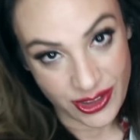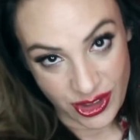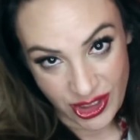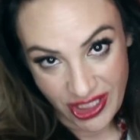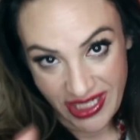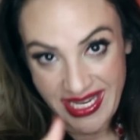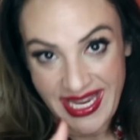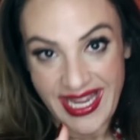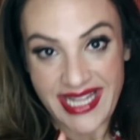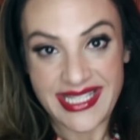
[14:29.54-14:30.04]

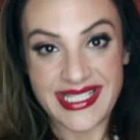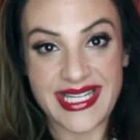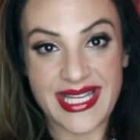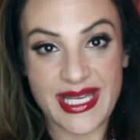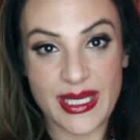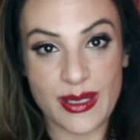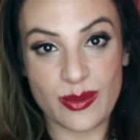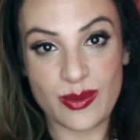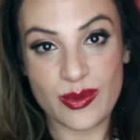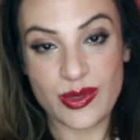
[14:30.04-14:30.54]
She gets
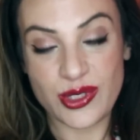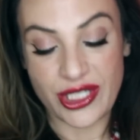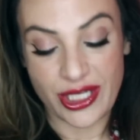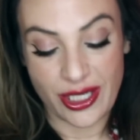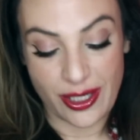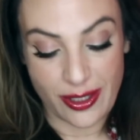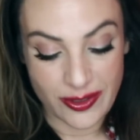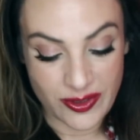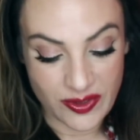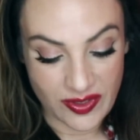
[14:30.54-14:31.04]
him. She
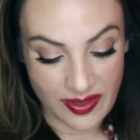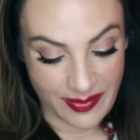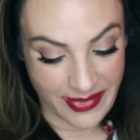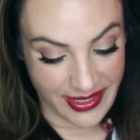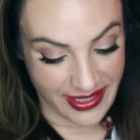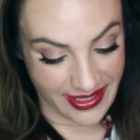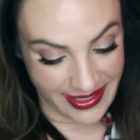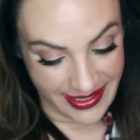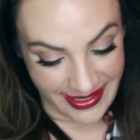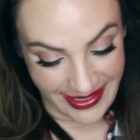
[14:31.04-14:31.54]
goes
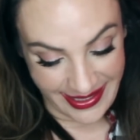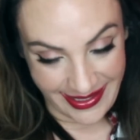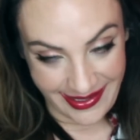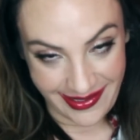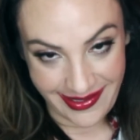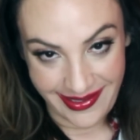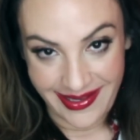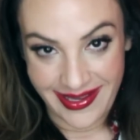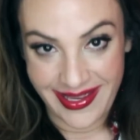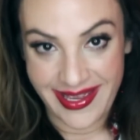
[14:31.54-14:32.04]
swimming,
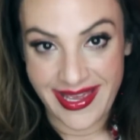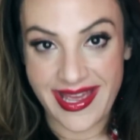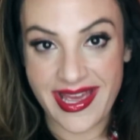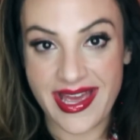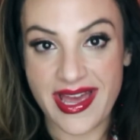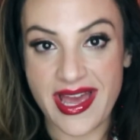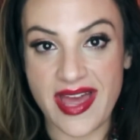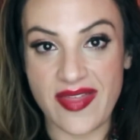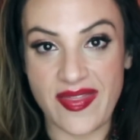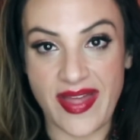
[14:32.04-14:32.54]
honey.
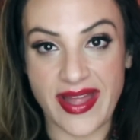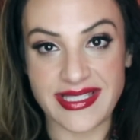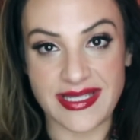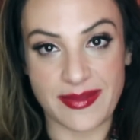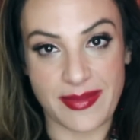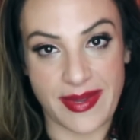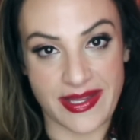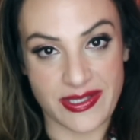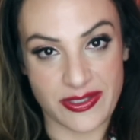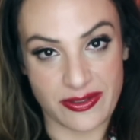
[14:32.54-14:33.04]
And that's
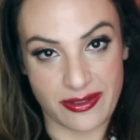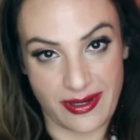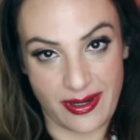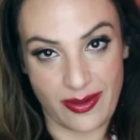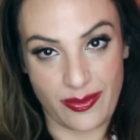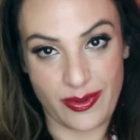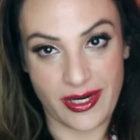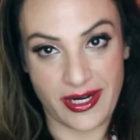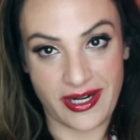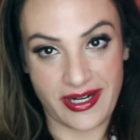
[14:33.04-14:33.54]
a master
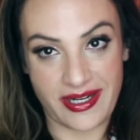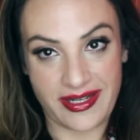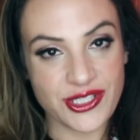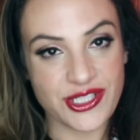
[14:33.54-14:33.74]
at work.